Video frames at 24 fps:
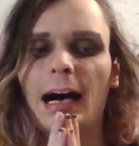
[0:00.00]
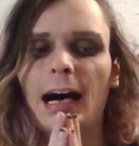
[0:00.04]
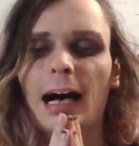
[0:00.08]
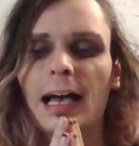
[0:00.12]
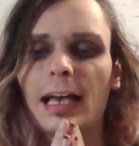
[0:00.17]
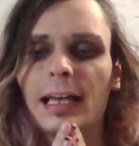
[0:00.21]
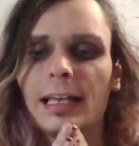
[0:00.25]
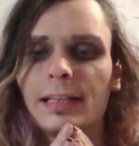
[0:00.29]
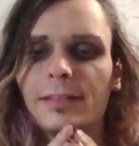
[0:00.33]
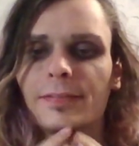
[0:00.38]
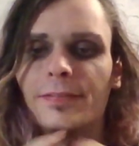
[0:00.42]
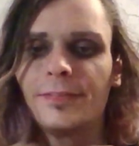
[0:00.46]

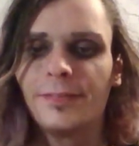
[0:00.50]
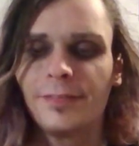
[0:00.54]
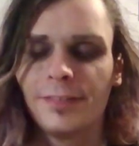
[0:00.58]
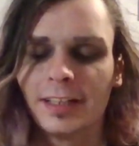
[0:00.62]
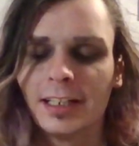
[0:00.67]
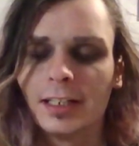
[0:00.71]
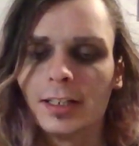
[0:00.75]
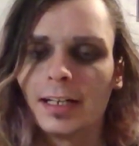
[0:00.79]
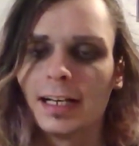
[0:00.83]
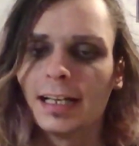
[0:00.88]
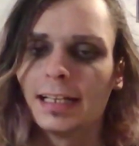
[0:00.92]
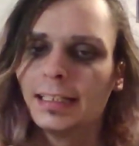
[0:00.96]
I
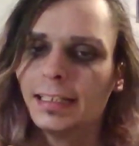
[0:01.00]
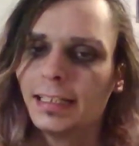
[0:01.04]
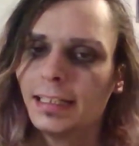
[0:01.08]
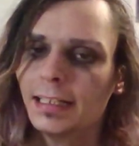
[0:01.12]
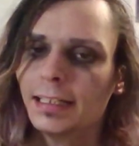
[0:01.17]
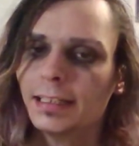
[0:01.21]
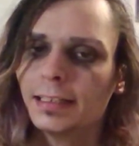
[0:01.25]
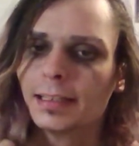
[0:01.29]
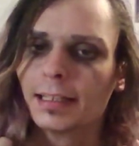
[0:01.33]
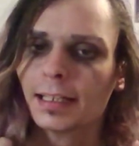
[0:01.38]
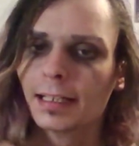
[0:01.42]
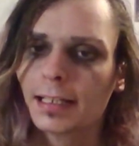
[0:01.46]
feel I
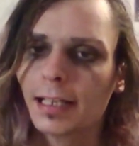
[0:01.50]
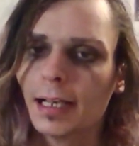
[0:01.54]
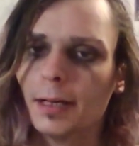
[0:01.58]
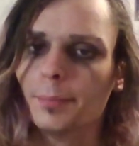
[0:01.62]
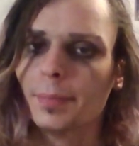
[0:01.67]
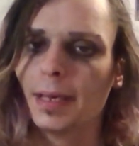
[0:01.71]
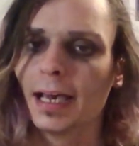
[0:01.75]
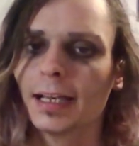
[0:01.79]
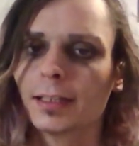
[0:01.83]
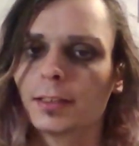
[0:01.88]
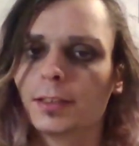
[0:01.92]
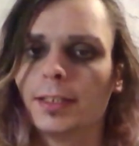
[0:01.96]
needed to come
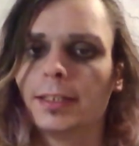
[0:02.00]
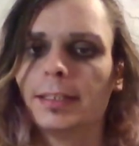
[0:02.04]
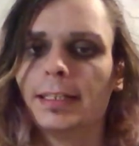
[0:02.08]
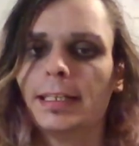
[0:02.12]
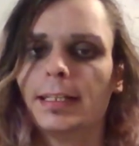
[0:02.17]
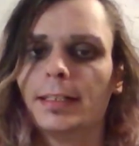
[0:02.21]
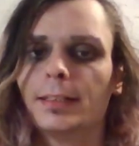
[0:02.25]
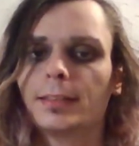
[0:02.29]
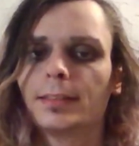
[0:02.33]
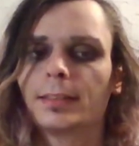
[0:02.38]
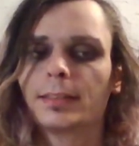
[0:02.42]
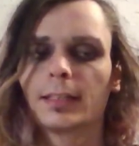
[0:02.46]
back to
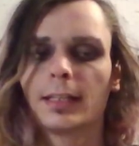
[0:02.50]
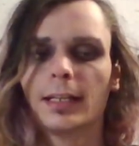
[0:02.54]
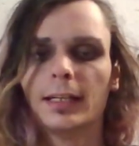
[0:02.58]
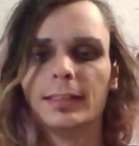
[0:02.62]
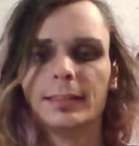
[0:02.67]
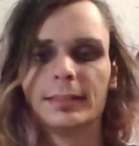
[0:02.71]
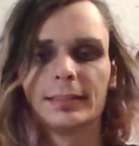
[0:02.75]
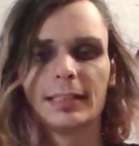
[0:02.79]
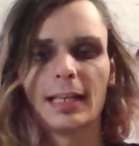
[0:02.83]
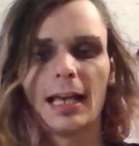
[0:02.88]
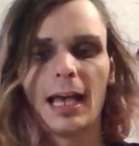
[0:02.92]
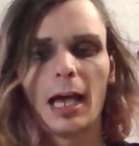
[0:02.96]
this,
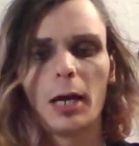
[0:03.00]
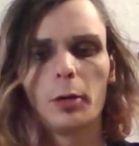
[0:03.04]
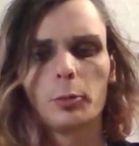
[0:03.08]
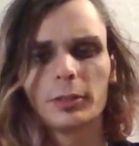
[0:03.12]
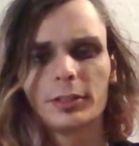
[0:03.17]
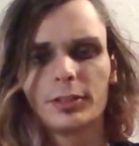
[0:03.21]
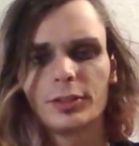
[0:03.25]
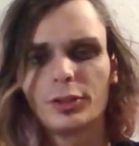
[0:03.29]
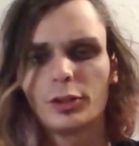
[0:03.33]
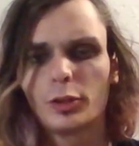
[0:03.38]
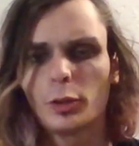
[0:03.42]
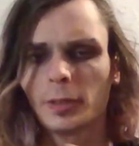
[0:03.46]
because I
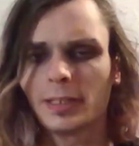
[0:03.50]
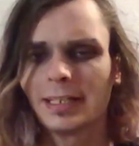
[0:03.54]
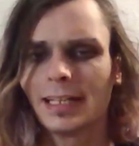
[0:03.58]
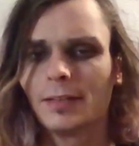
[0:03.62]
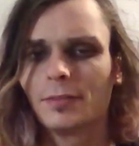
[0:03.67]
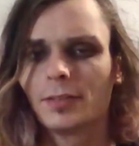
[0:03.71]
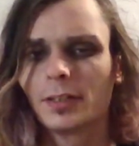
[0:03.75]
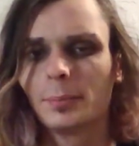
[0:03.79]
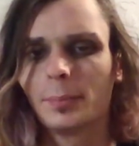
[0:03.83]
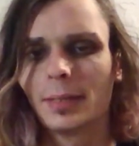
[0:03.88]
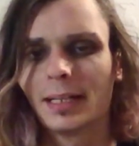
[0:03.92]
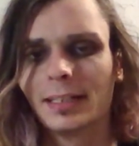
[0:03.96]
was doing
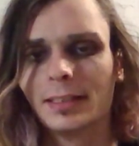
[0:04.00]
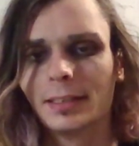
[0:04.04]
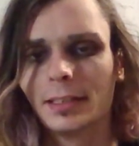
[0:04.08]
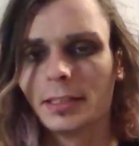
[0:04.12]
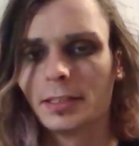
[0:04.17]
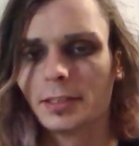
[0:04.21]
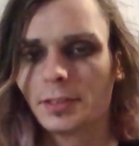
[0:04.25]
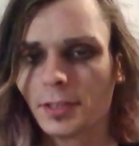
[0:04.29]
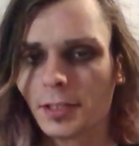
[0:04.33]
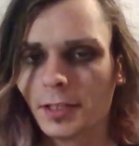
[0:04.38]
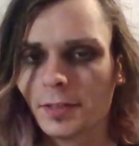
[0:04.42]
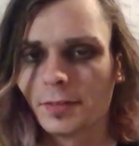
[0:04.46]
everybody the
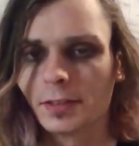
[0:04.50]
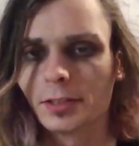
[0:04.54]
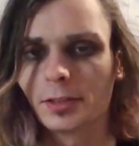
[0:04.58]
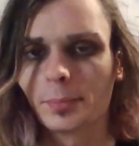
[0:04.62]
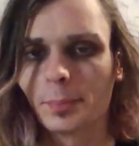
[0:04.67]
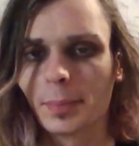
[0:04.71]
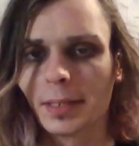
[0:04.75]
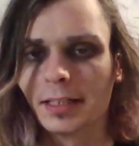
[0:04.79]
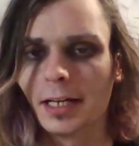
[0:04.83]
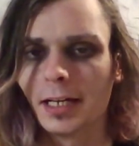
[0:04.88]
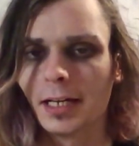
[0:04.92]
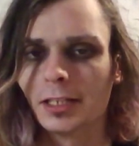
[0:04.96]
service
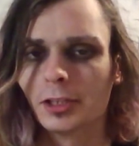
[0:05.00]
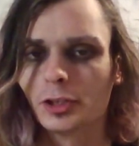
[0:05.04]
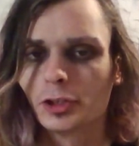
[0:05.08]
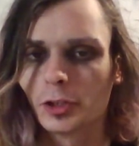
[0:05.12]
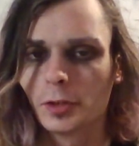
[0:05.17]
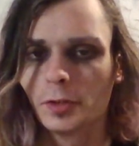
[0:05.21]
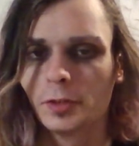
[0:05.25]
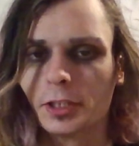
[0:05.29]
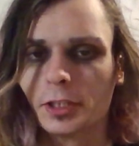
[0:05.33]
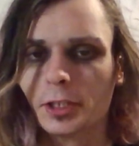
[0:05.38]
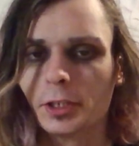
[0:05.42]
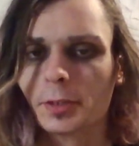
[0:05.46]
by not
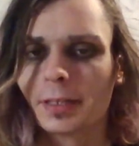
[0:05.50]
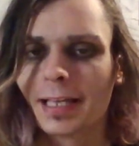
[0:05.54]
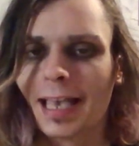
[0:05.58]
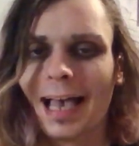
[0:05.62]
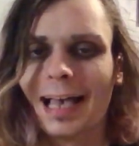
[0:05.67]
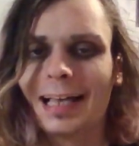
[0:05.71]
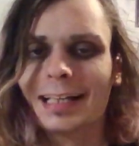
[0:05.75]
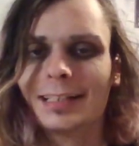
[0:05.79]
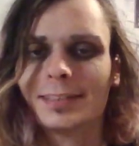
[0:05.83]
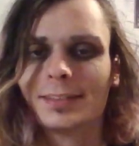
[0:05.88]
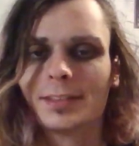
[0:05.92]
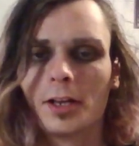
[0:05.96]
showing you
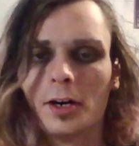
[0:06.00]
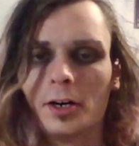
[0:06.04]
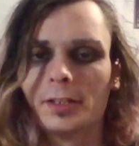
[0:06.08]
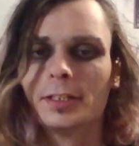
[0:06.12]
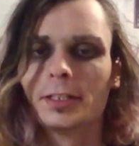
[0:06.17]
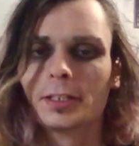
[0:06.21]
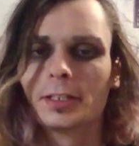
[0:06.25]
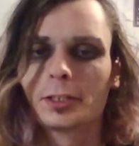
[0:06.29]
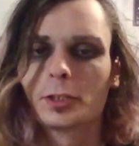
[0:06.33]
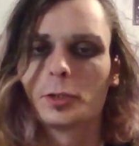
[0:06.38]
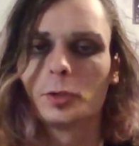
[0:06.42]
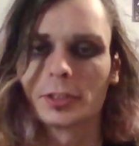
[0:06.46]
guys all
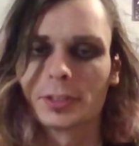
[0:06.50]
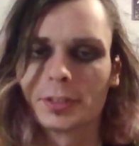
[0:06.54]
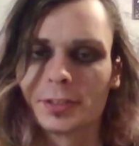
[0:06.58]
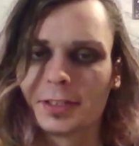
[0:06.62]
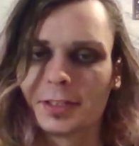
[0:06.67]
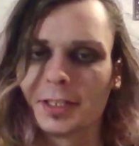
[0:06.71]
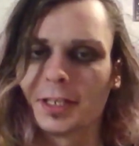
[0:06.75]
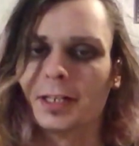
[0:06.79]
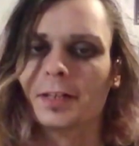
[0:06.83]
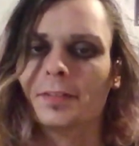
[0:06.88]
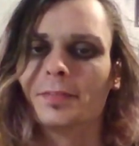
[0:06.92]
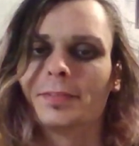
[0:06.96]
the cool
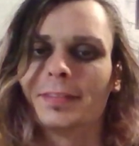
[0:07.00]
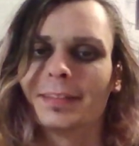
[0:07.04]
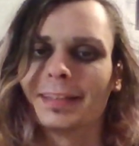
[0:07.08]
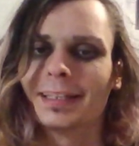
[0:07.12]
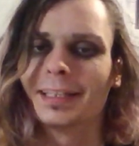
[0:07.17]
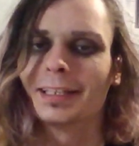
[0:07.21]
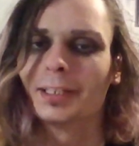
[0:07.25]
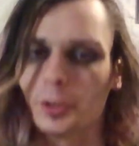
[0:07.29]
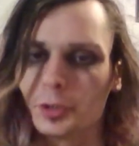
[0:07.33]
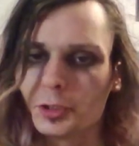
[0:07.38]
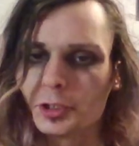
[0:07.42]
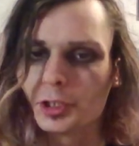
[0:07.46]
stuff
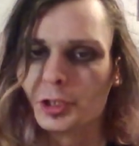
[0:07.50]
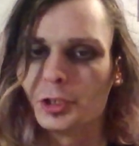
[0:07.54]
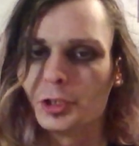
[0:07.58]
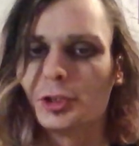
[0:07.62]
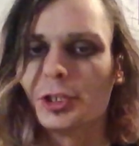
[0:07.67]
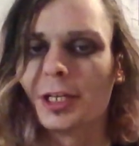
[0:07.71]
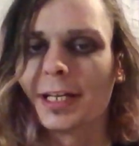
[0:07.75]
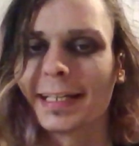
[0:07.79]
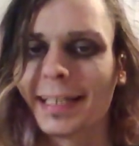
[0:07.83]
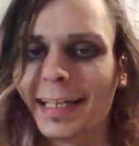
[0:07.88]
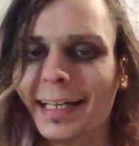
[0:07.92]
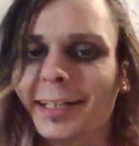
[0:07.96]
that you should
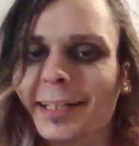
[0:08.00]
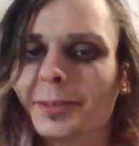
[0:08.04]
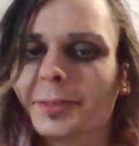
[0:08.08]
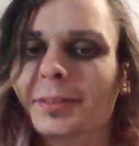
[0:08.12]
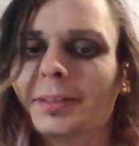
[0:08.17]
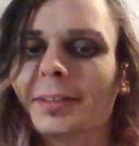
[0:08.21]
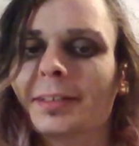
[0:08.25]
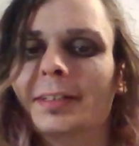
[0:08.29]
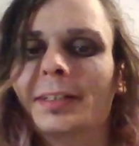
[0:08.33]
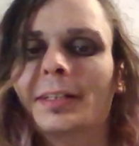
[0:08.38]
check out.